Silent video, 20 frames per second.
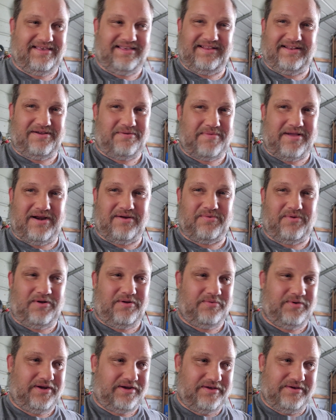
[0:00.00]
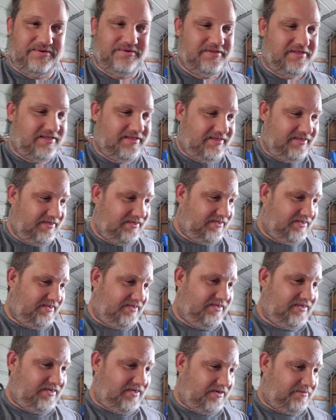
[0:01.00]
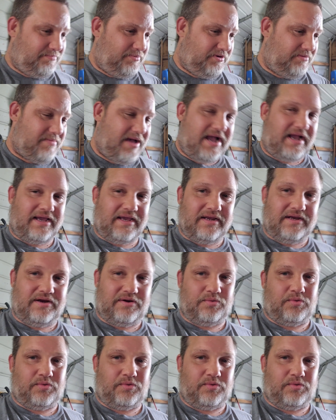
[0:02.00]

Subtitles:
No matter what we do and put back in here,